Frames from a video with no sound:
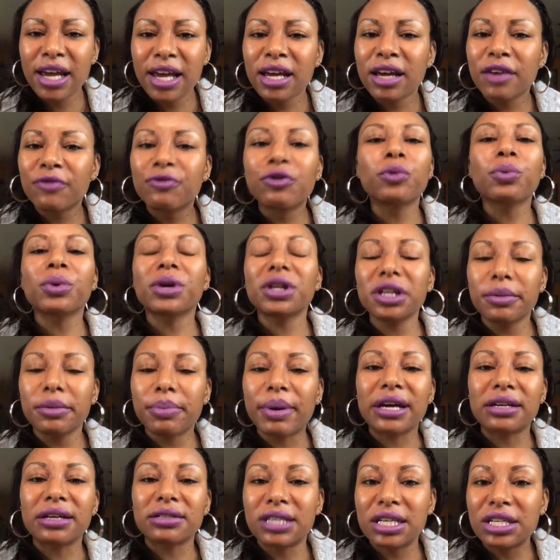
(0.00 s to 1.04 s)
If you really
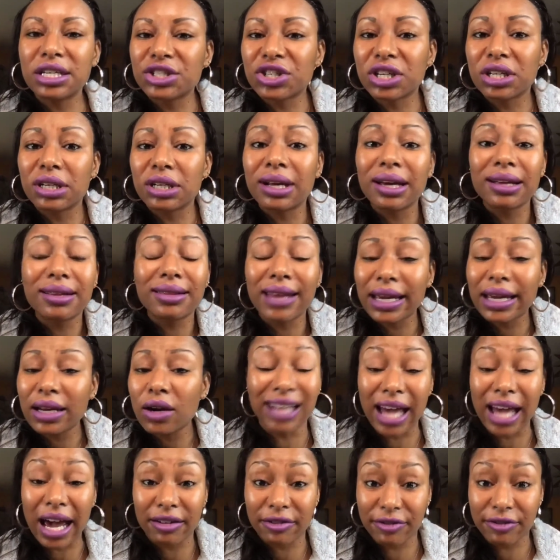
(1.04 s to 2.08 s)
pay attention, they don't have a
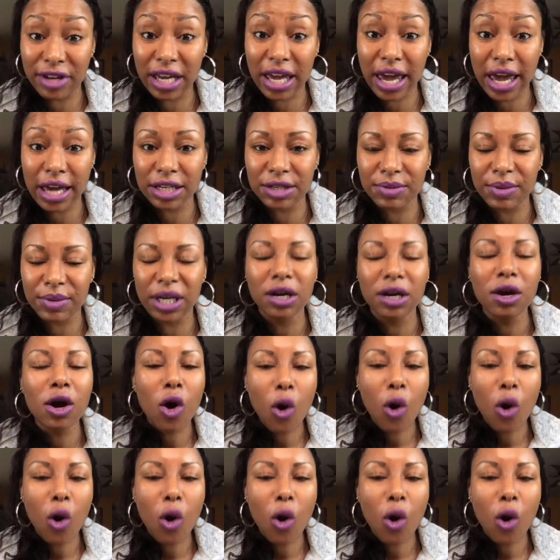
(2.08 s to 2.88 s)
lot of engagement.